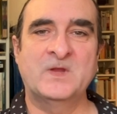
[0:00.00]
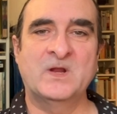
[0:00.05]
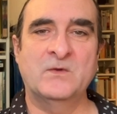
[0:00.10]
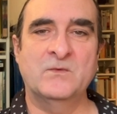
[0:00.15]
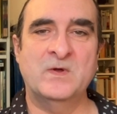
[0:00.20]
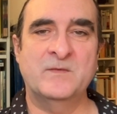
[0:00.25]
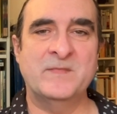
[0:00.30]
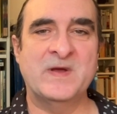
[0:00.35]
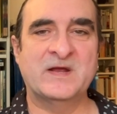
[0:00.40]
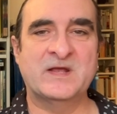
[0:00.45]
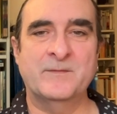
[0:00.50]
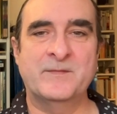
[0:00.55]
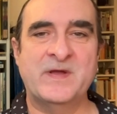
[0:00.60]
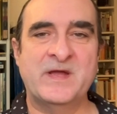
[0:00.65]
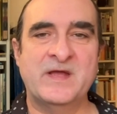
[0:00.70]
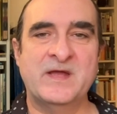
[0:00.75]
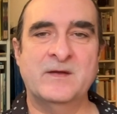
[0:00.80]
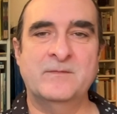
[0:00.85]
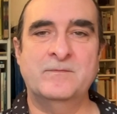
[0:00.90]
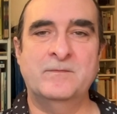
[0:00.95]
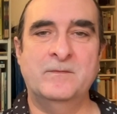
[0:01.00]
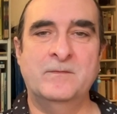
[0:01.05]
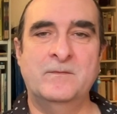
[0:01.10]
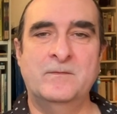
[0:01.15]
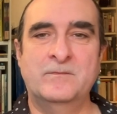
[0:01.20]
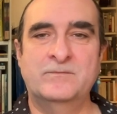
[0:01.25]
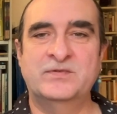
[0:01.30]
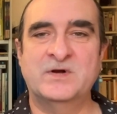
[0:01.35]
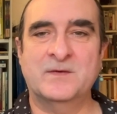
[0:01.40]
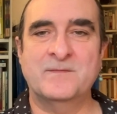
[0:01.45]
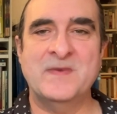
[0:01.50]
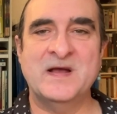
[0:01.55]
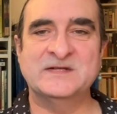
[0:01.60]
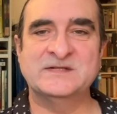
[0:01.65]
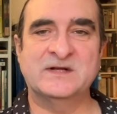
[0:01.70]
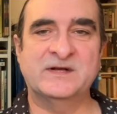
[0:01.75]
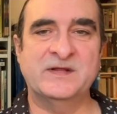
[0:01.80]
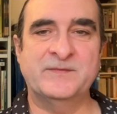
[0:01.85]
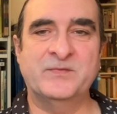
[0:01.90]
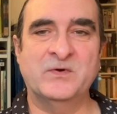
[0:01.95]
When Macabea
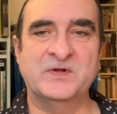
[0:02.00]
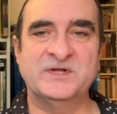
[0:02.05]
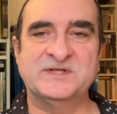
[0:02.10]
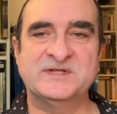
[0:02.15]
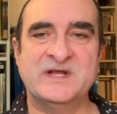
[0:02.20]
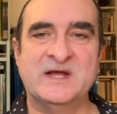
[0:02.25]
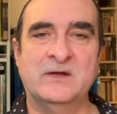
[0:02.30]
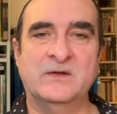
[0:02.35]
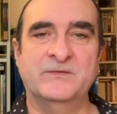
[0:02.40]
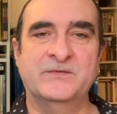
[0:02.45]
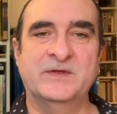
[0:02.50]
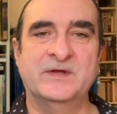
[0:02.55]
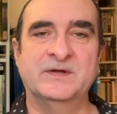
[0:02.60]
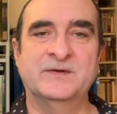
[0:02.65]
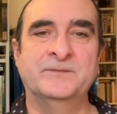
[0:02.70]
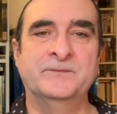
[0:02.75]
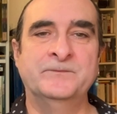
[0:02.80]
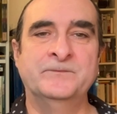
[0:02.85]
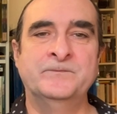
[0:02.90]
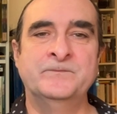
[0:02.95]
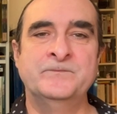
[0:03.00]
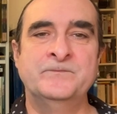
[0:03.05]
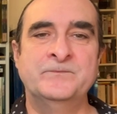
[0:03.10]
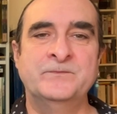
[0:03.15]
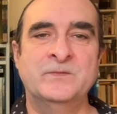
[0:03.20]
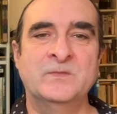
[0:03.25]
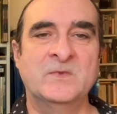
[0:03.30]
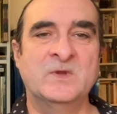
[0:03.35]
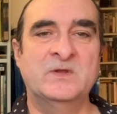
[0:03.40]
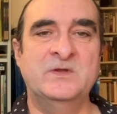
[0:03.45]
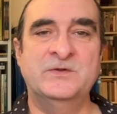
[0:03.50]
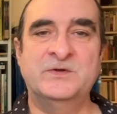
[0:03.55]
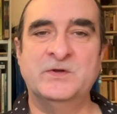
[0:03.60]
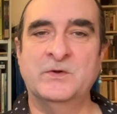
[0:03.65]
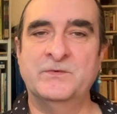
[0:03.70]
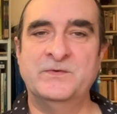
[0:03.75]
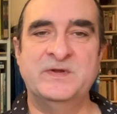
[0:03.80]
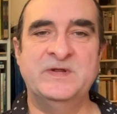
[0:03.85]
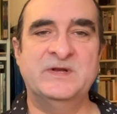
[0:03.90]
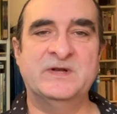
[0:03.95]
pragmatically points out that you
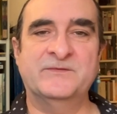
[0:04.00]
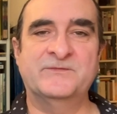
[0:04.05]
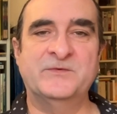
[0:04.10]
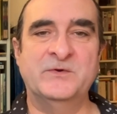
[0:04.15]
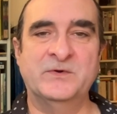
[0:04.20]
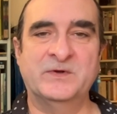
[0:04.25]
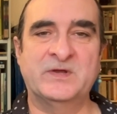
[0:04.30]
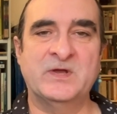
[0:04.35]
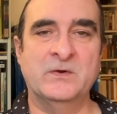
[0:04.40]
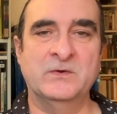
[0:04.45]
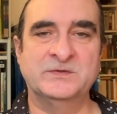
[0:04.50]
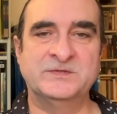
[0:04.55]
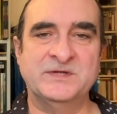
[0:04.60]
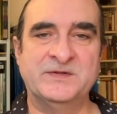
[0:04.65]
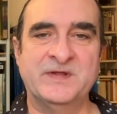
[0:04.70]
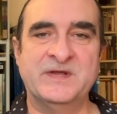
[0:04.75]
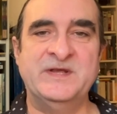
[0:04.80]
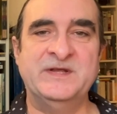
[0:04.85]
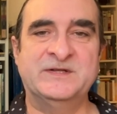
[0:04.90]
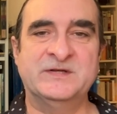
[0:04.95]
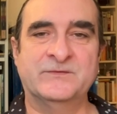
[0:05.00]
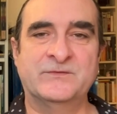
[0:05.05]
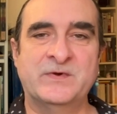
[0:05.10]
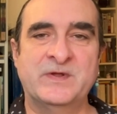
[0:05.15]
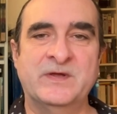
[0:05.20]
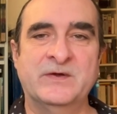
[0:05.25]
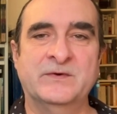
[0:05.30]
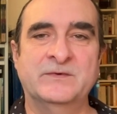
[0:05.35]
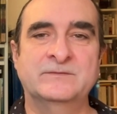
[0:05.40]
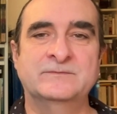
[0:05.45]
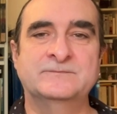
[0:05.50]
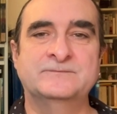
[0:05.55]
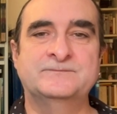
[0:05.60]
don't need a fur coat in the heat of Rio,